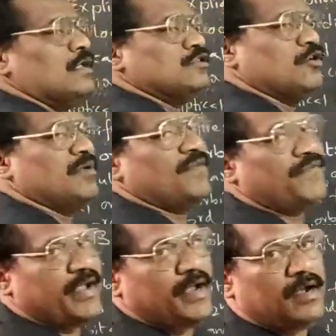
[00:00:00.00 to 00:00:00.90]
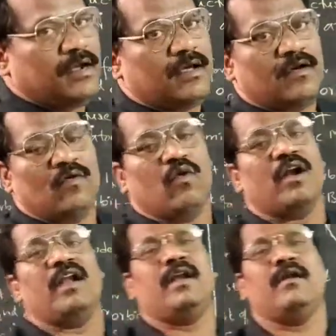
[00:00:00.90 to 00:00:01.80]
Sommer Feild,
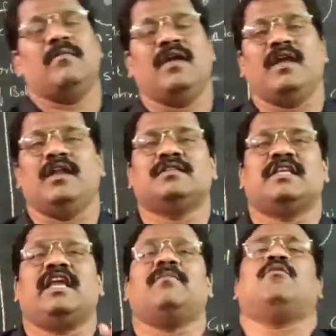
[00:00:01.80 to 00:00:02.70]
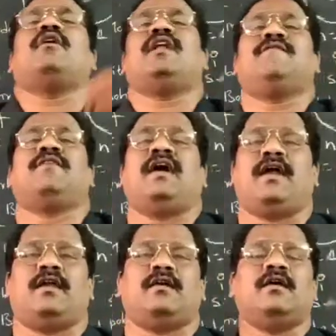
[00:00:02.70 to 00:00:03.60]
what it means? He
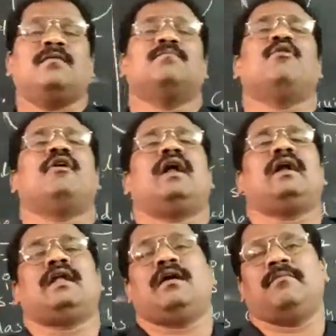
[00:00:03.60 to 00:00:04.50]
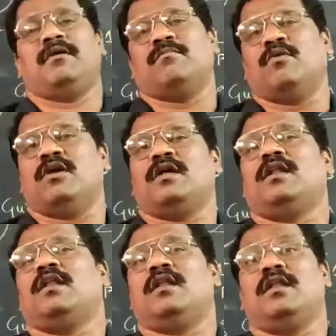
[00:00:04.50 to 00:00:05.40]
modified Bohr atomic
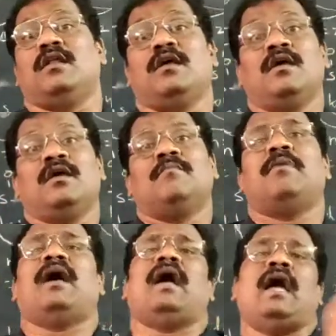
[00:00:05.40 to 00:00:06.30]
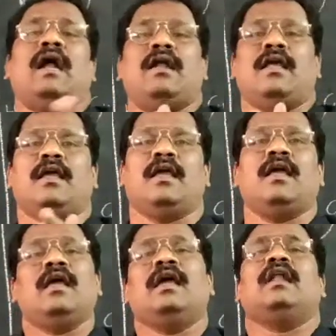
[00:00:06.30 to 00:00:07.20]
model by
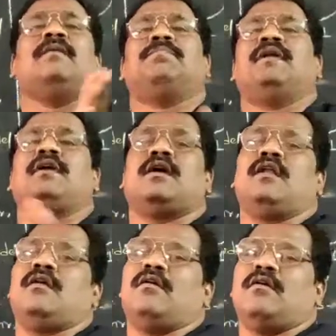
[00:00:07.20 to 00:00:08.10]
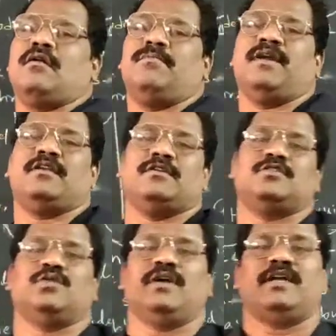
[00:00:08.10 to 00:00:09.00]
adding elliptical
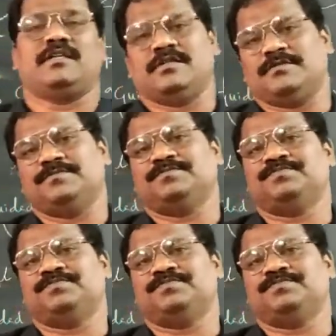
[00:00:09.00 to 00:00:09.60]
orbit to it.